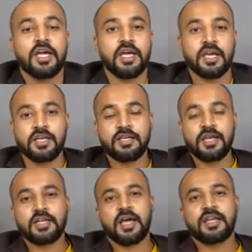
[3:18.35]
In
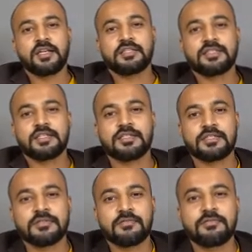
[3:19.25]
data
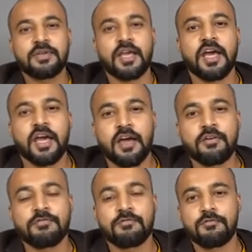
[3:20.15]
analysis, we
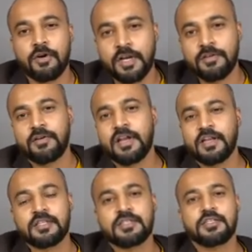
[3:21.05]
have what if
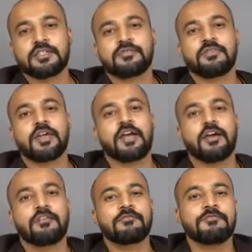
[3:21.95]
analysis, we
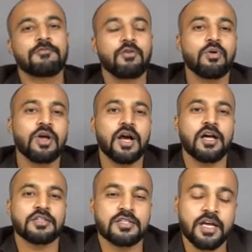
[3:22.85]
have
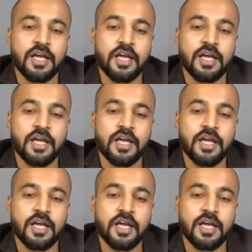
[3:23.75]
forecast,